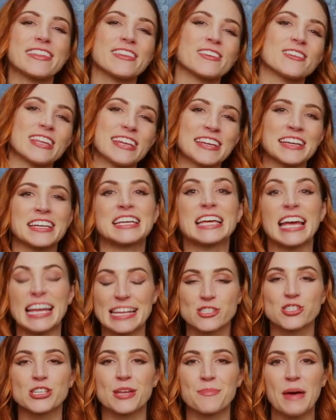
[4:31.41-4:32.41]
they're like
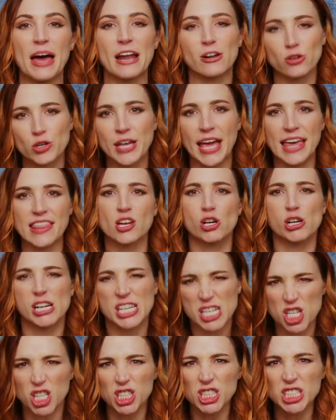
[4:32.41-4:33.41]
engaged in battle. Okay, they're
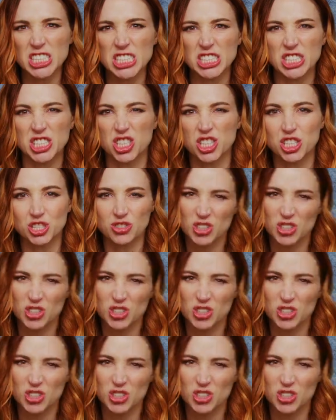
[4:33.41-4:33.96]
engaged.